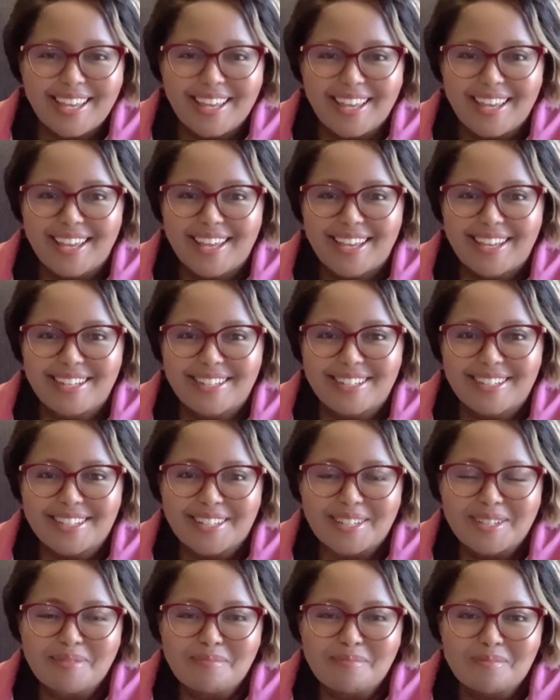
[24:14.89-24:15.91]
and
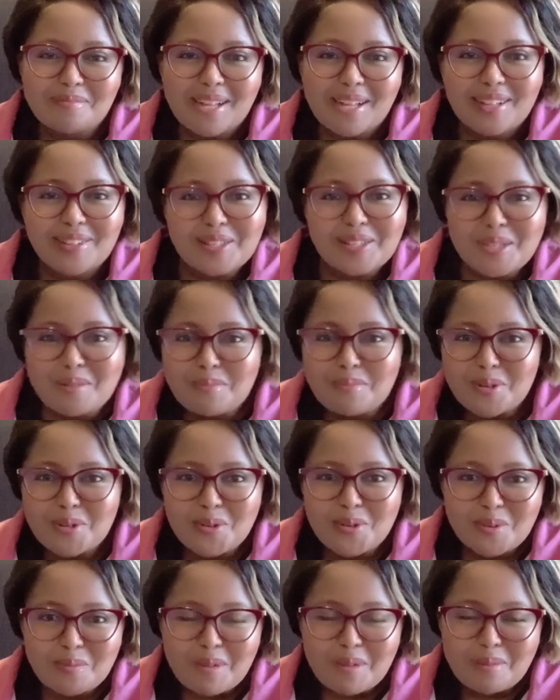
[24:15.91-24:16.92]
um, i'll keep on
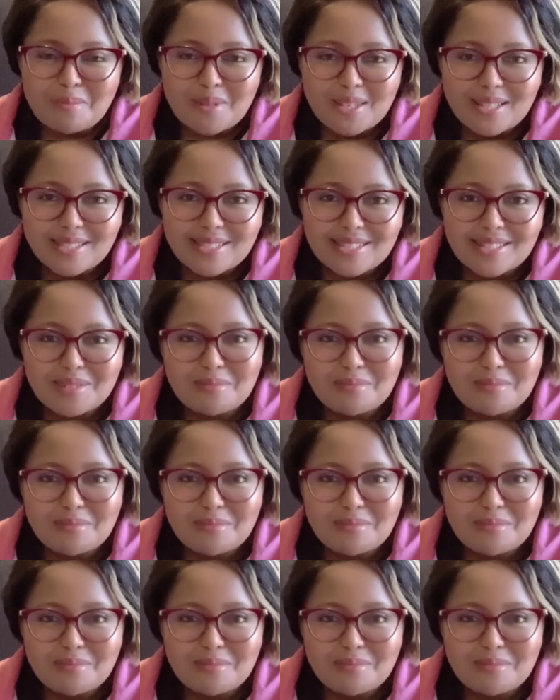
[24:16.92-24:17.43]
doing my best